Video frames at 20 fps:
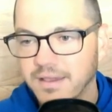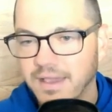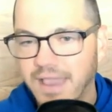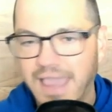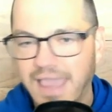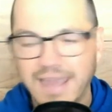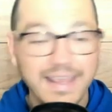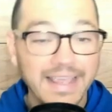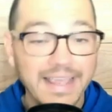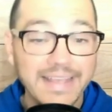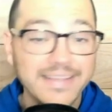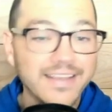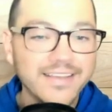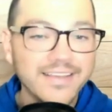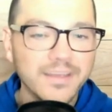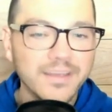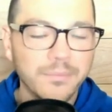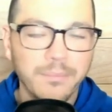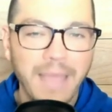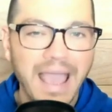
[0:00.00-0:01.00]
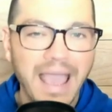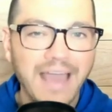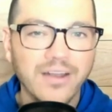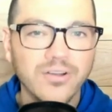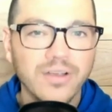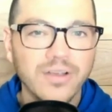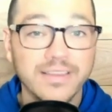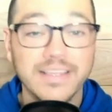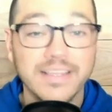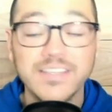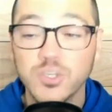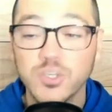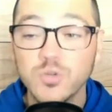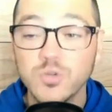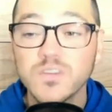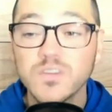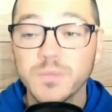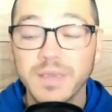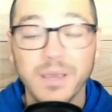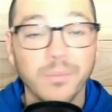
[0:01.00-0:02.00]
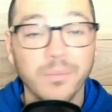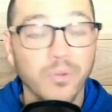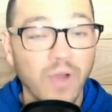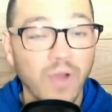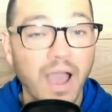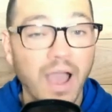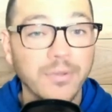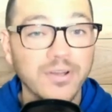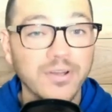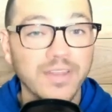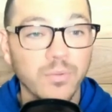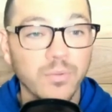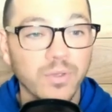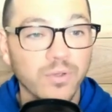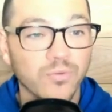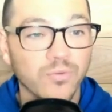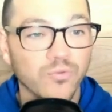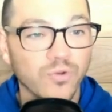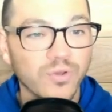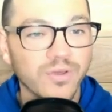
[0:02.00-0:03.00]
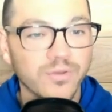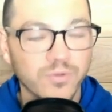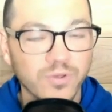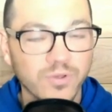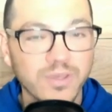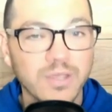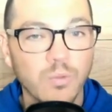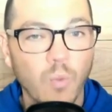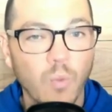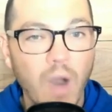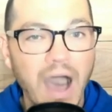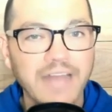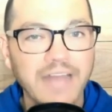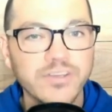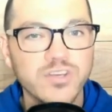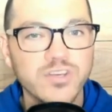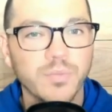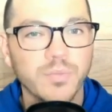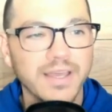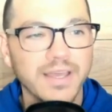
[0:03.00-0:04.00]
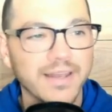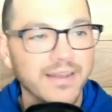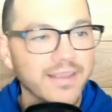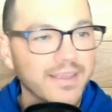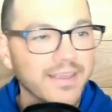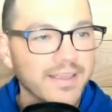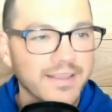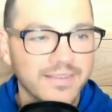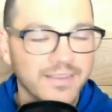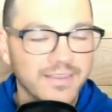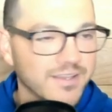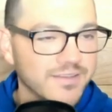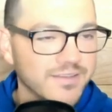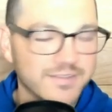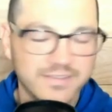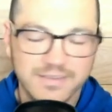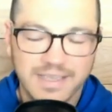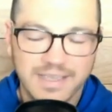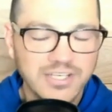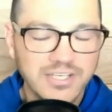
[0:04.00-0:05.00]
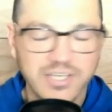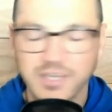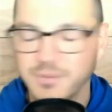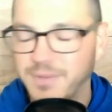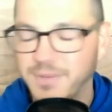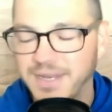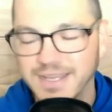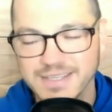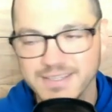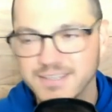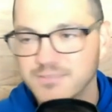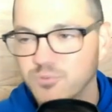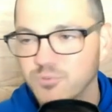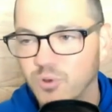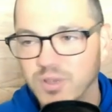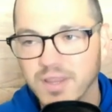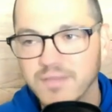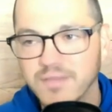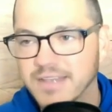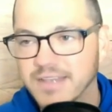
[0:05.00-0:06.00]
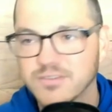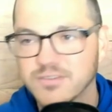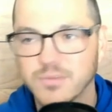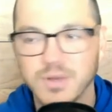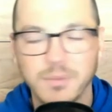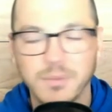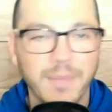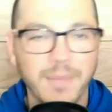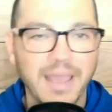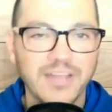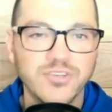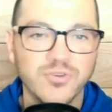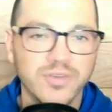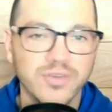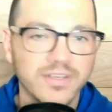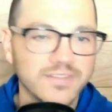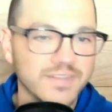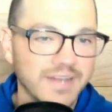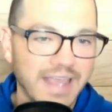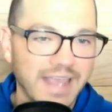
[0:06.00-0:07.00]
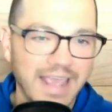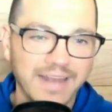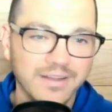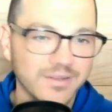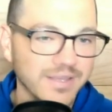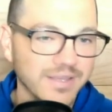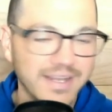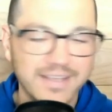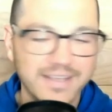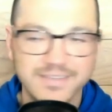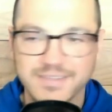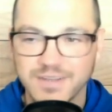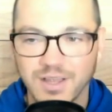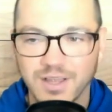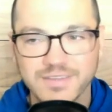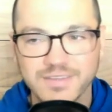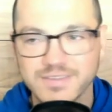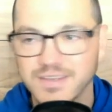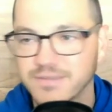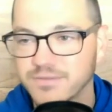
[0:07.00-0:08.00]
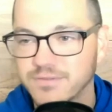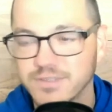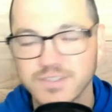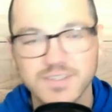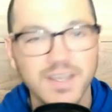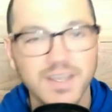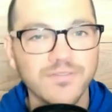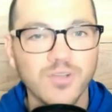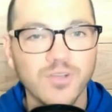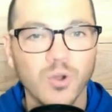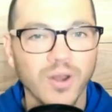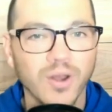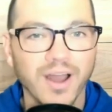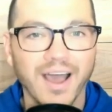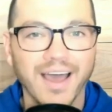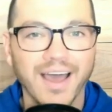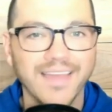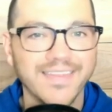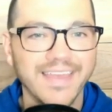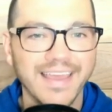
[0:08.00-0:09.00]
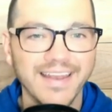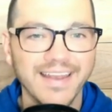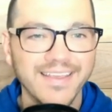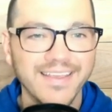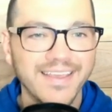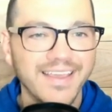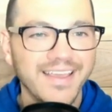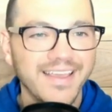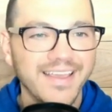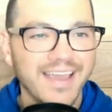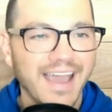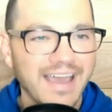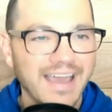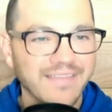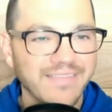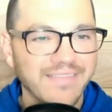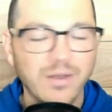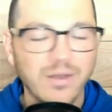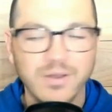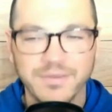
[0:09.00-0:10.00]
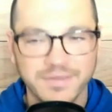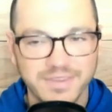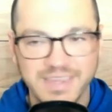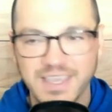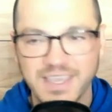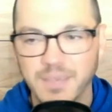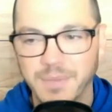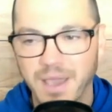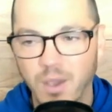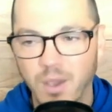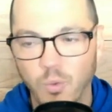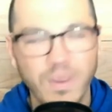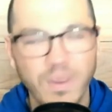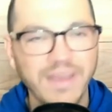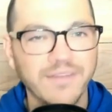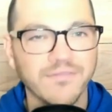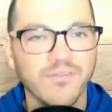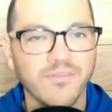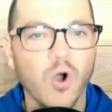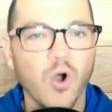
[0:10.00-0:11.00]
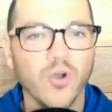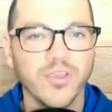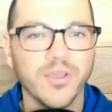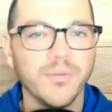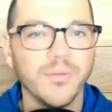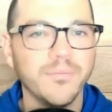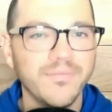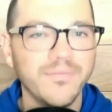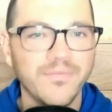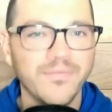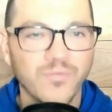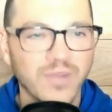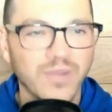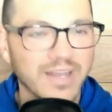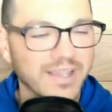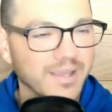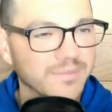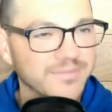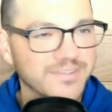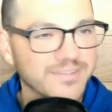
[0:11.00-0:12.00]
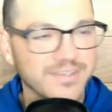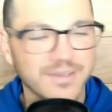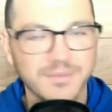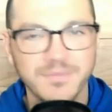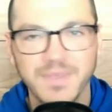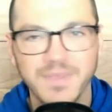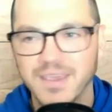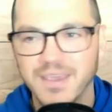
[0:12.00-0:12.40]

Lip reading: And it doesn't matter. This used to be a barometer that we would really, really watch, but the selection committee at this point, they've got so many metrics and analytics and all this different stuff going on that they don't even think about win volume when it comes to